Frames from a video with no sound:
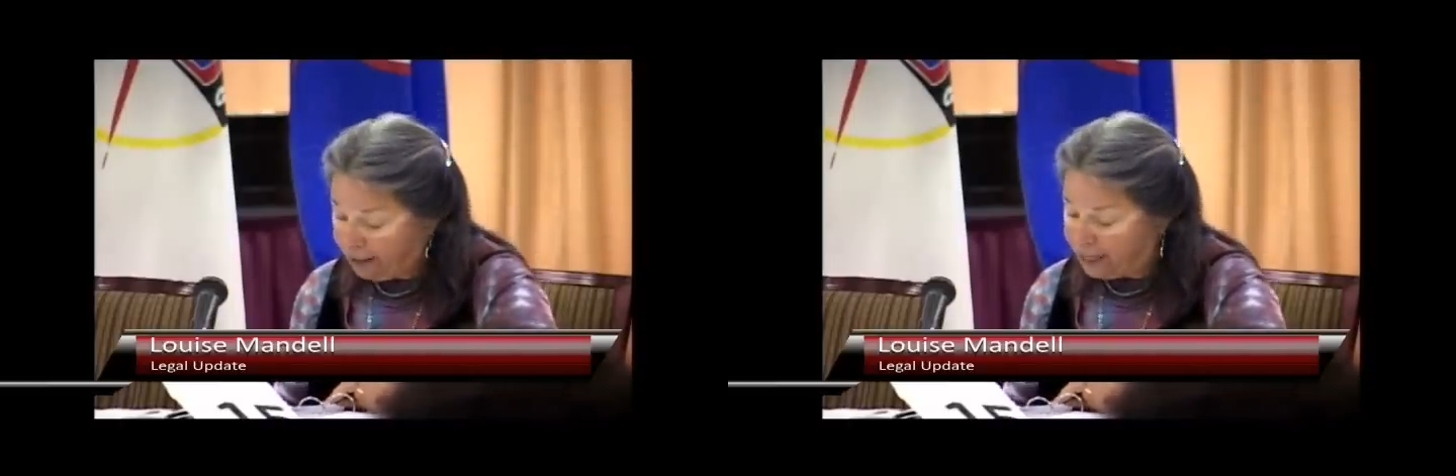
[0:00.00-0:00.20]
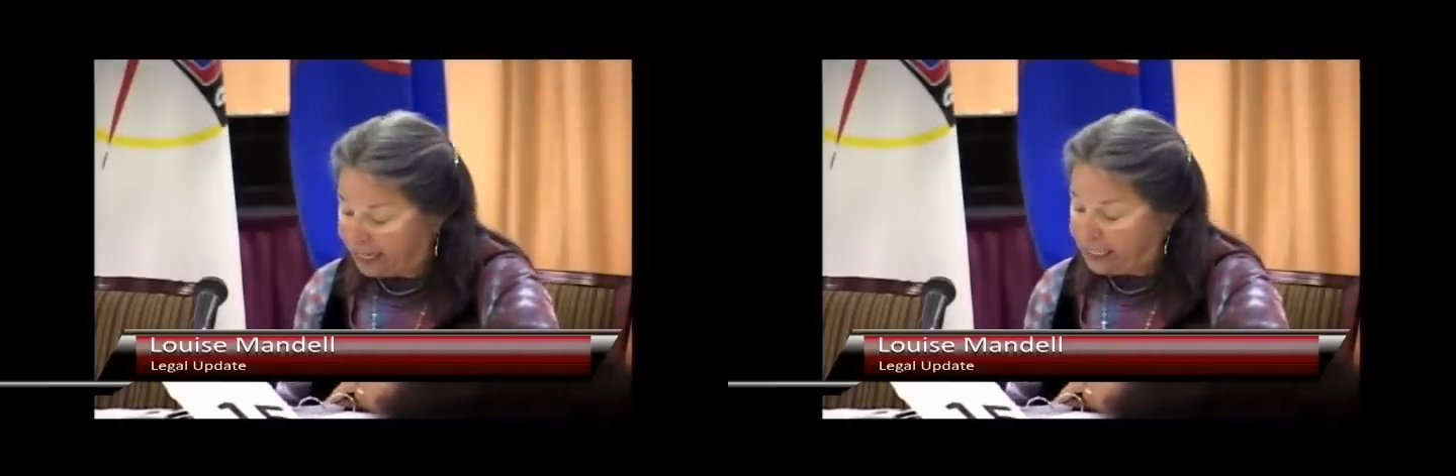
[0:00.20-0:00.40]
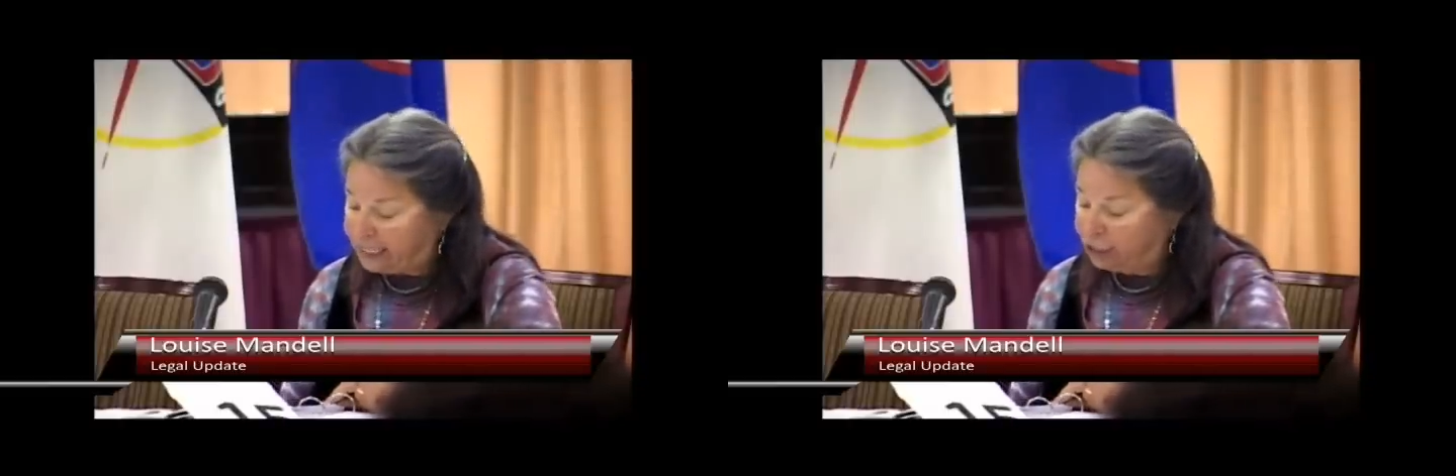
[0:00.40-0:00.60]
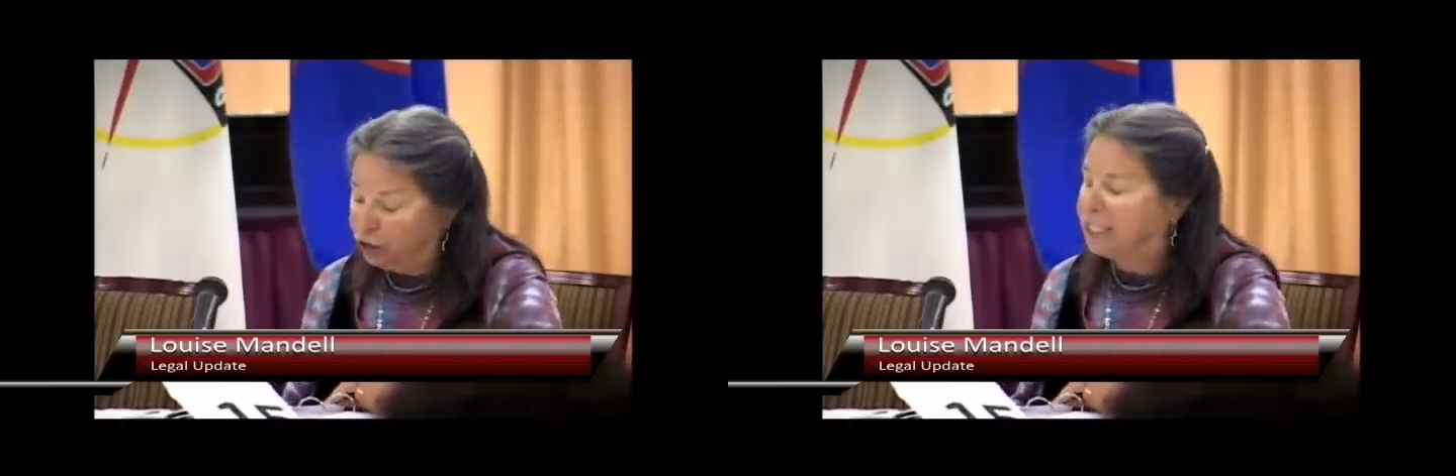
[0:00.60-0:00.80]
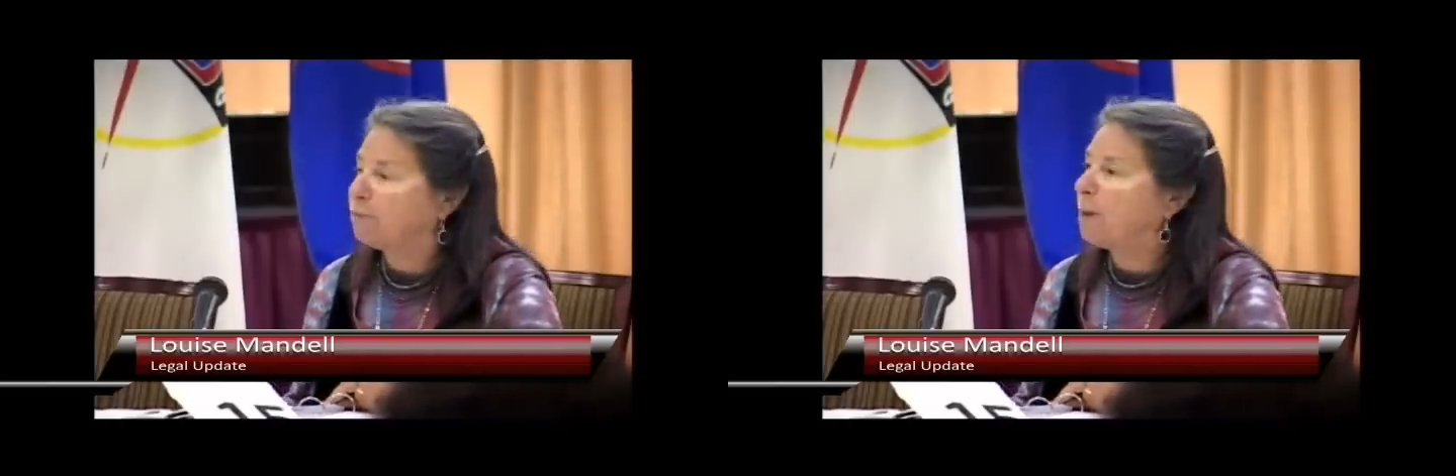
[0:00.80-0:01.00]
that
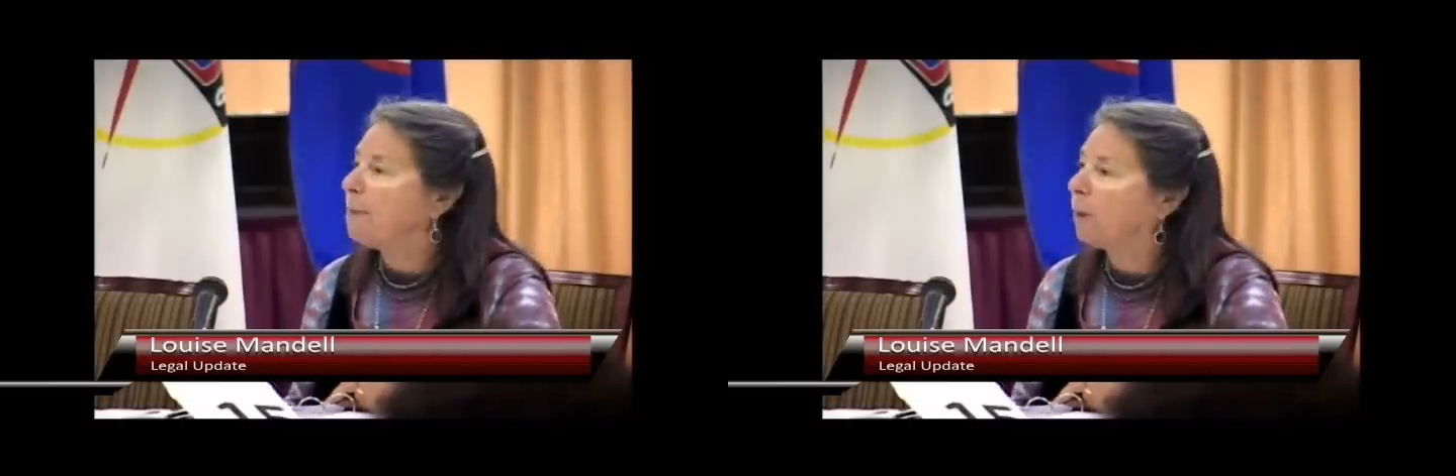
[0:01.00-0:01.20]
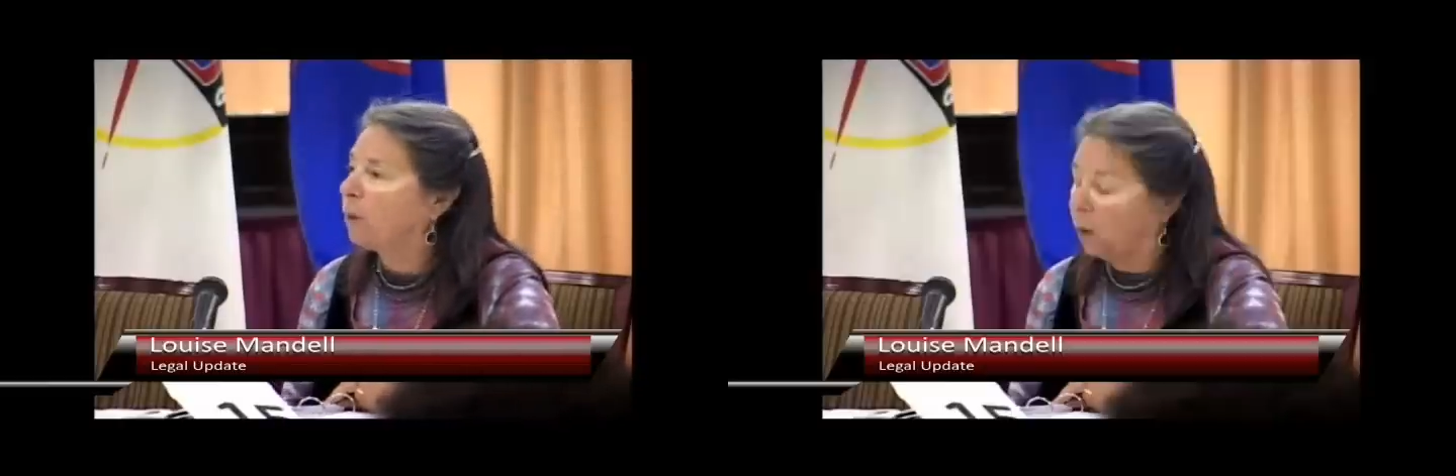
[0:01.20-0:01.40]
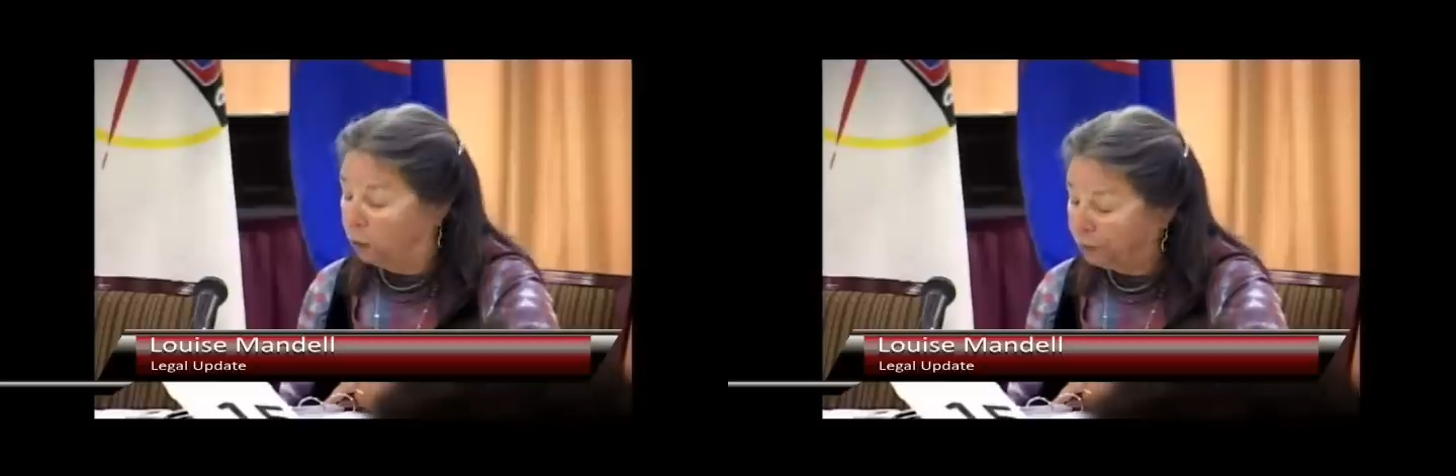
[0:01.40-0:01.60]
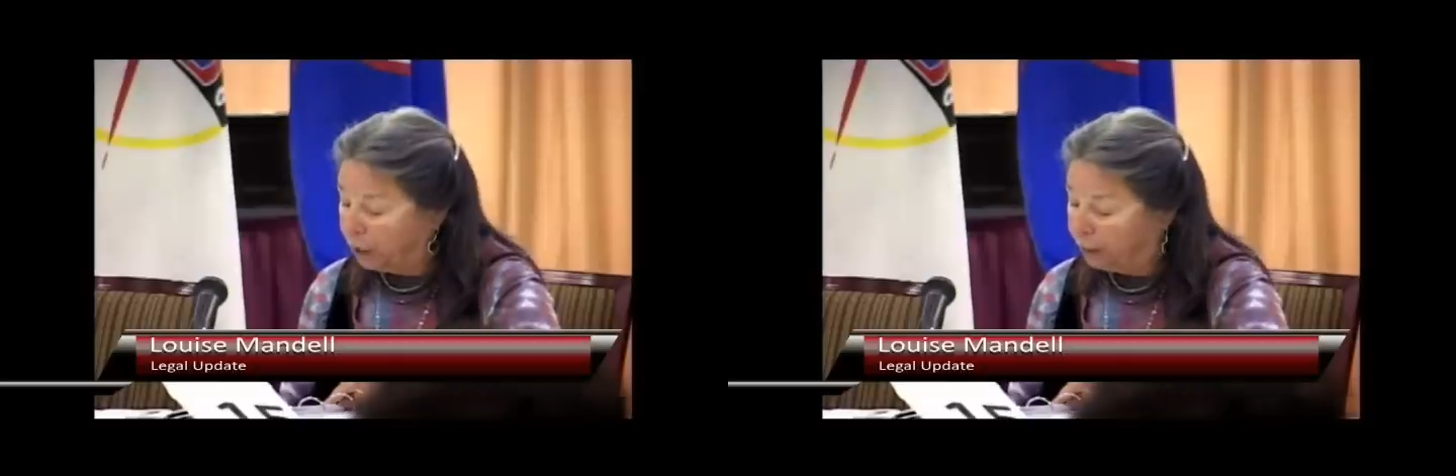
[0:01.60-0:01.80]
Indigenous people only